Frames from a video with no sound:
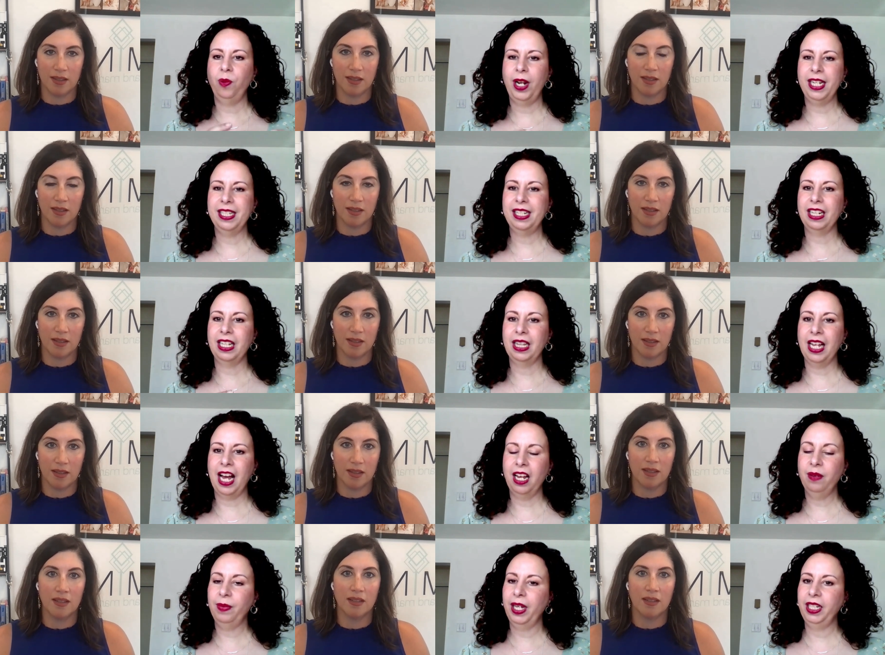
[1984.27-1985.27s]
Speaker 1: wasting a
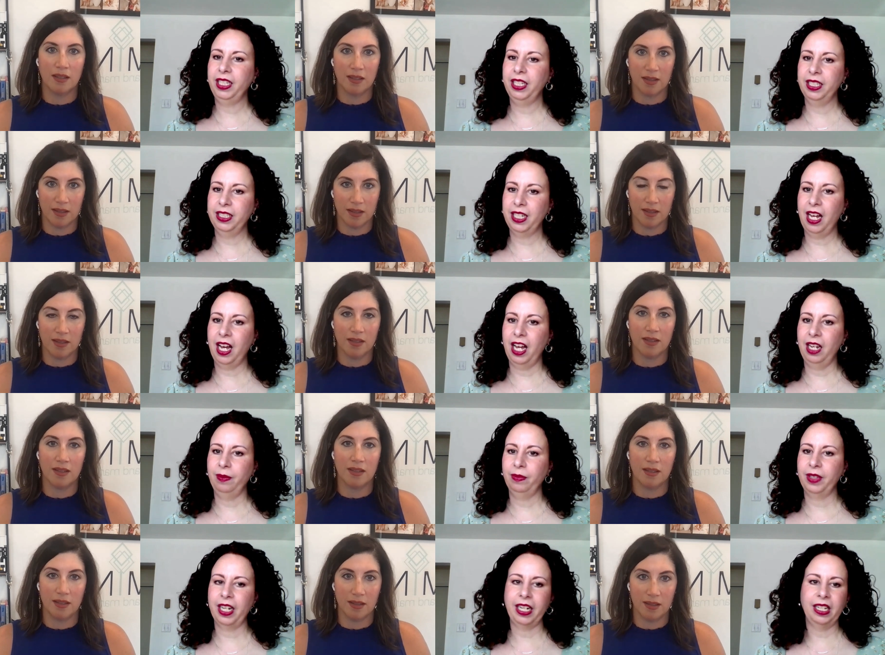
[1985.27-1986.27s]
lot of money and
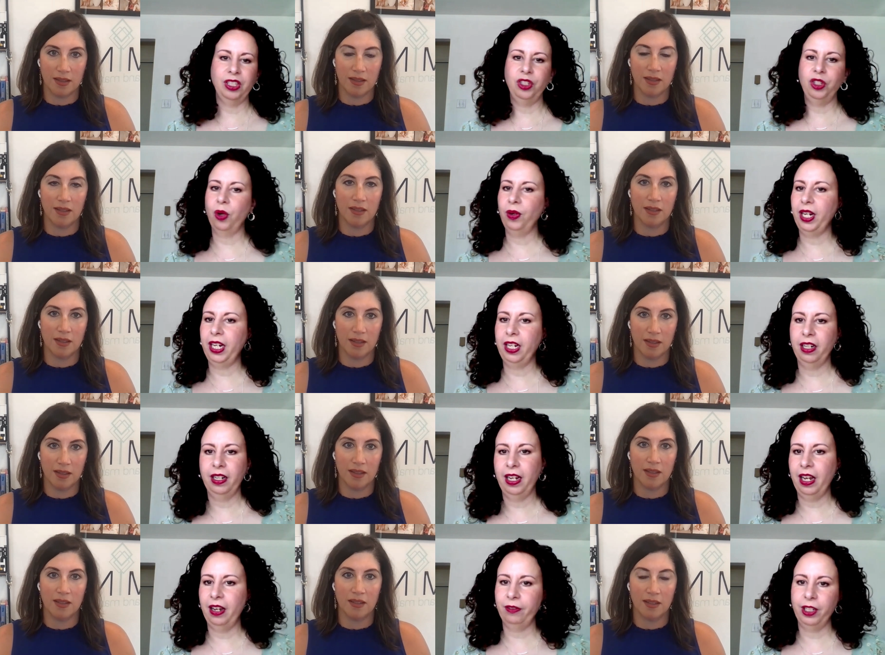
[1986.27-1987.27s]
time that gets
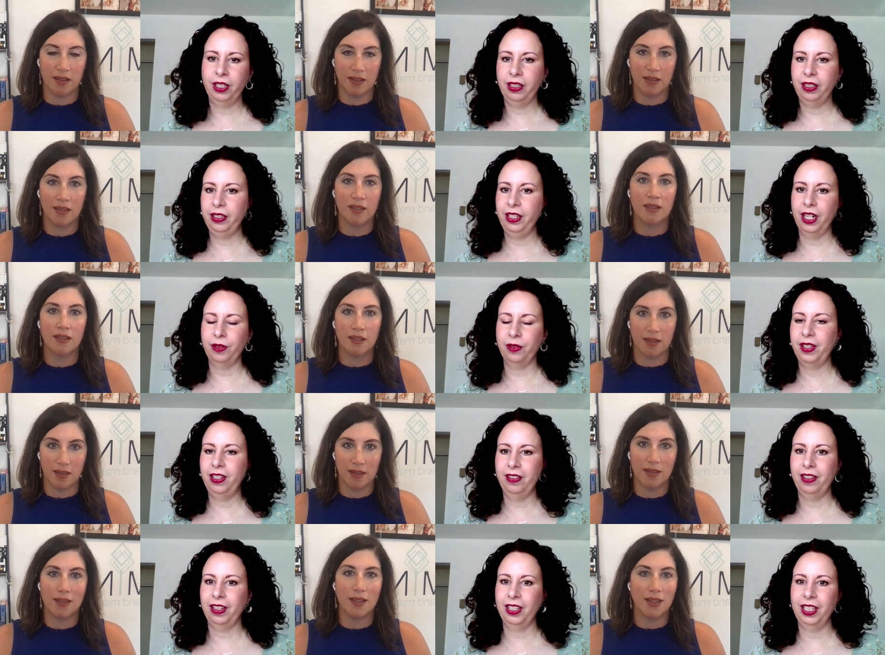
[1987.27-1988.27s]
donated every you know
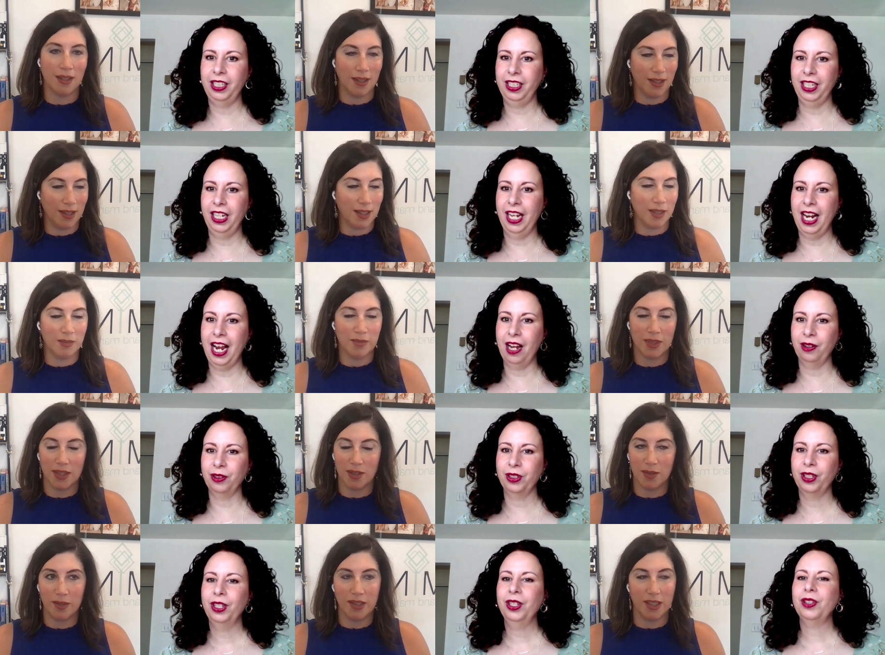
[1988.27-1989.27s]
season cleaning it out.
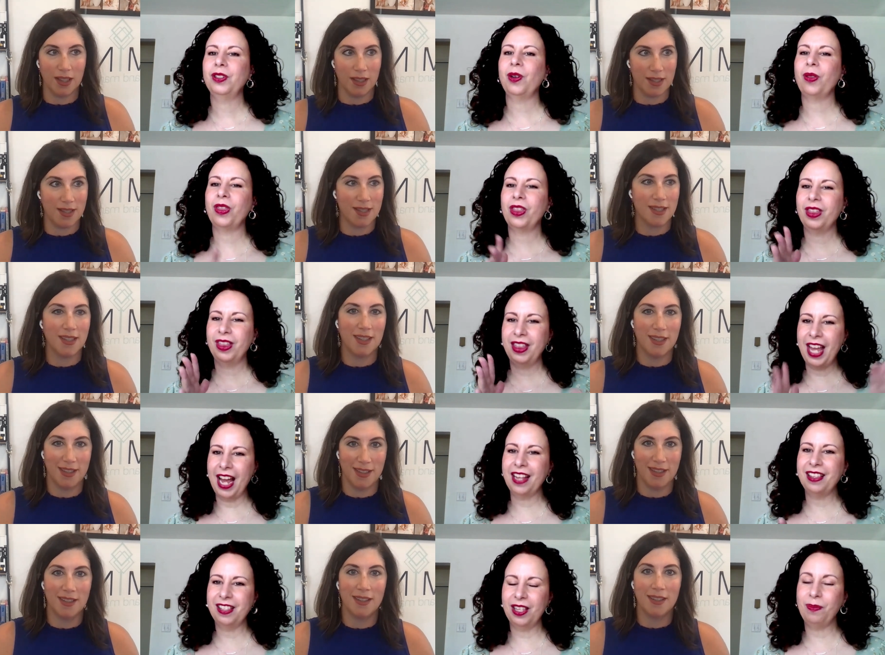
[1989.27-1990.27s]
Oh yes,
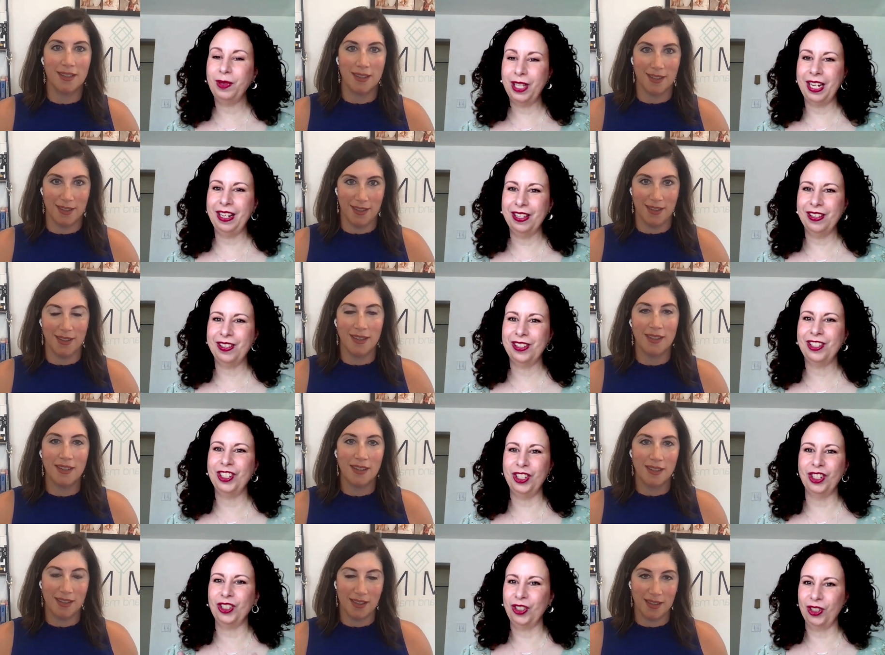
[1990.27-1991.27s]
that's
Speaker 2: the place
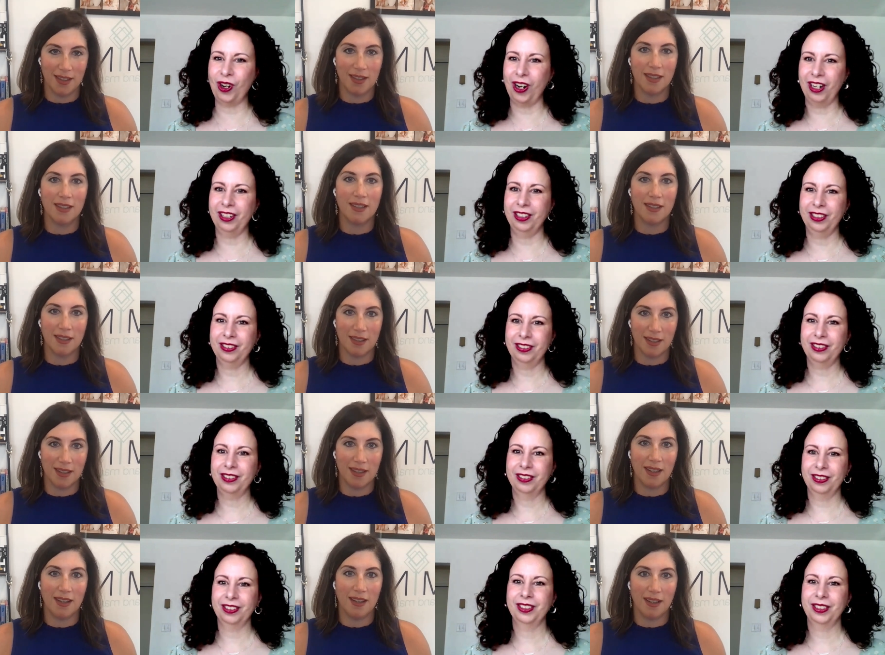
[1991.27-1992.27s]
to just start.
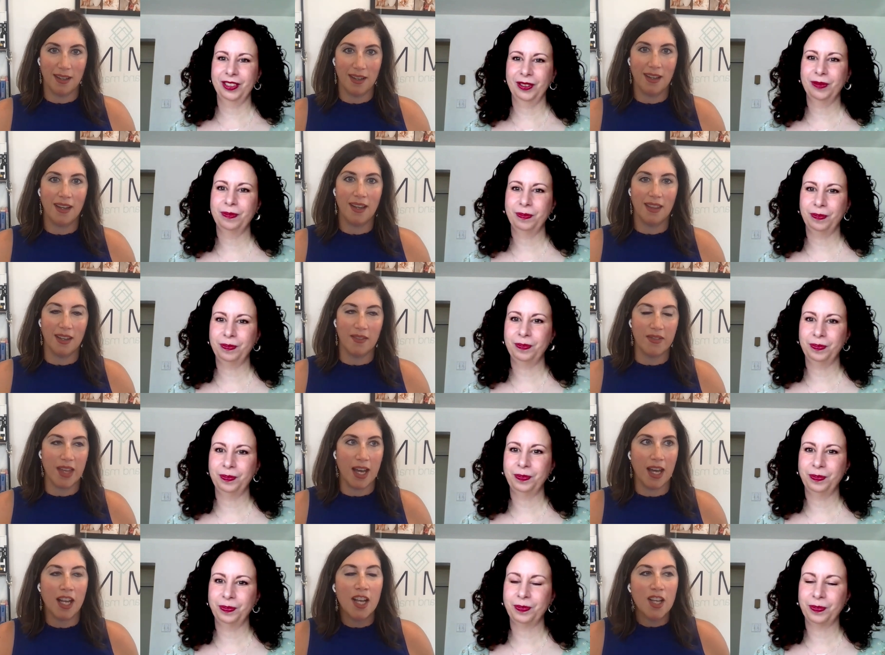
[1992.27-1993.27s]
I love
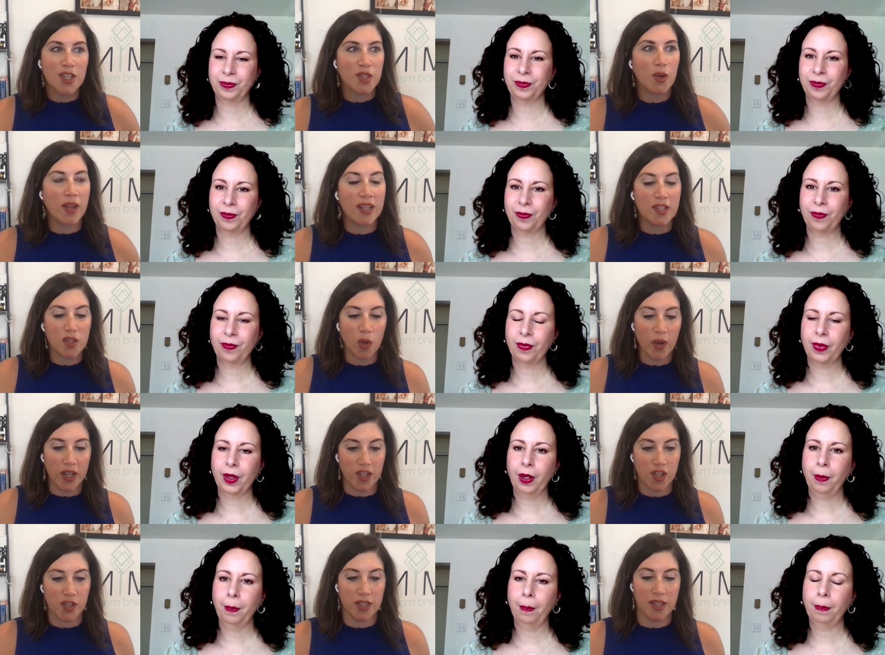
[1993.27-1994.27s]
that. So it's so
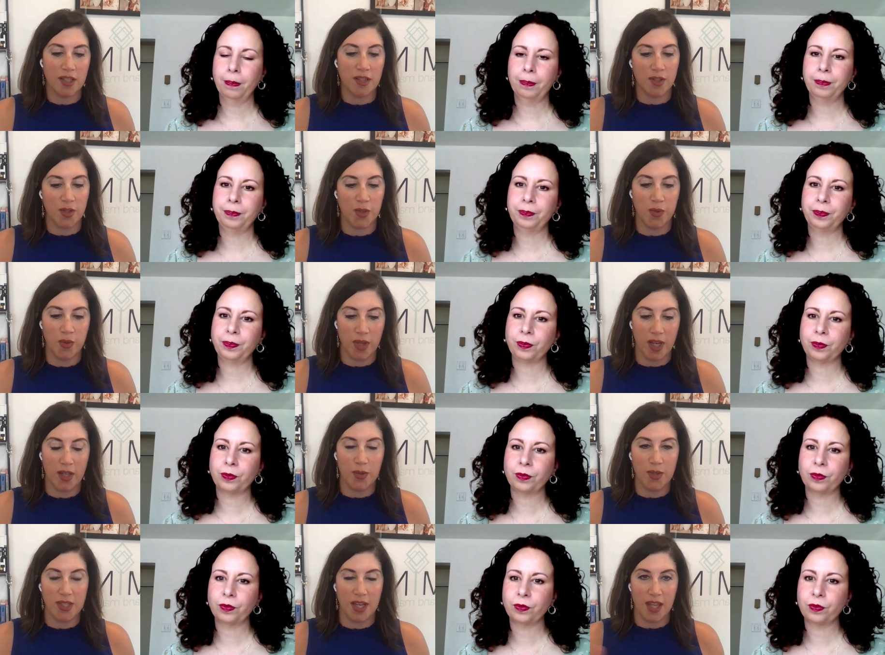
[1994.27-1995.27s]
interesting too
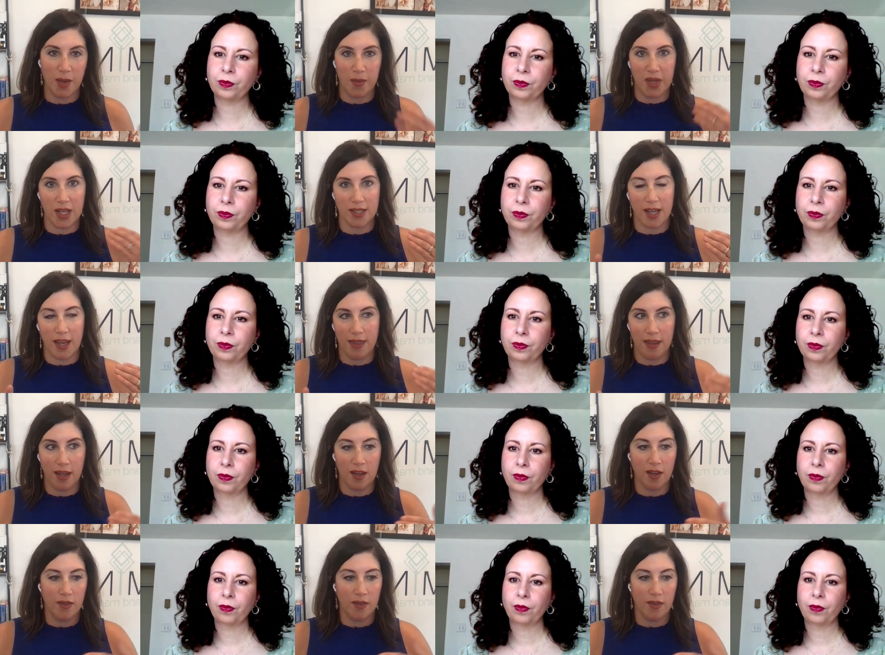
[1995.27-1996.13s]
that you say that because I think